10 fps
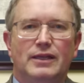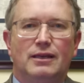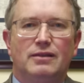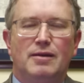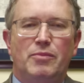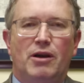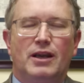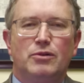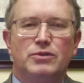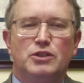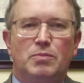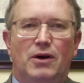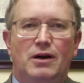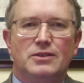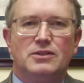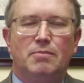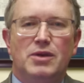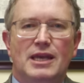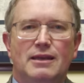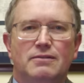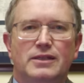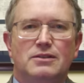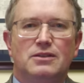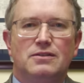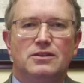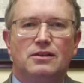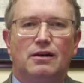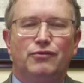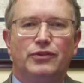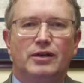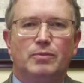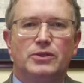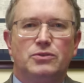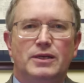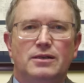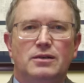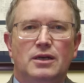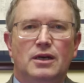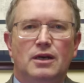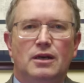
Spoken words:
Like the American response immediately to this conflict between